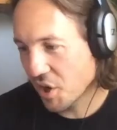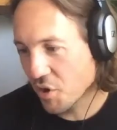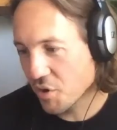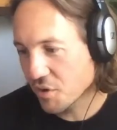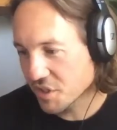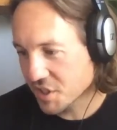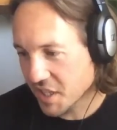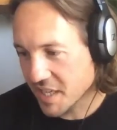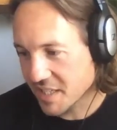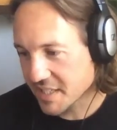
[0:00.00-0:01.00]
so
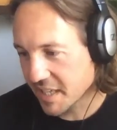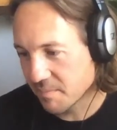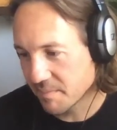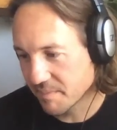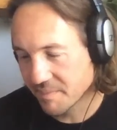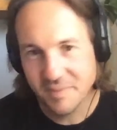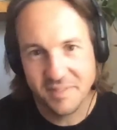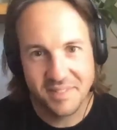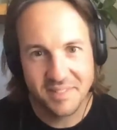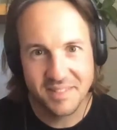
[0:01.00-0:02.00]
she has seriously. Said,
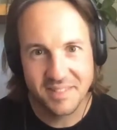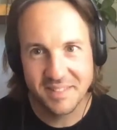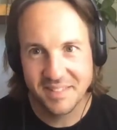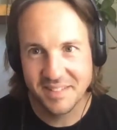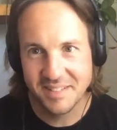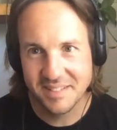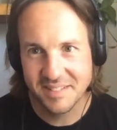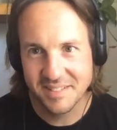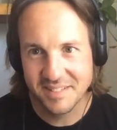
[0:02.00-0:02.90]
Will, you said goop, and I just saw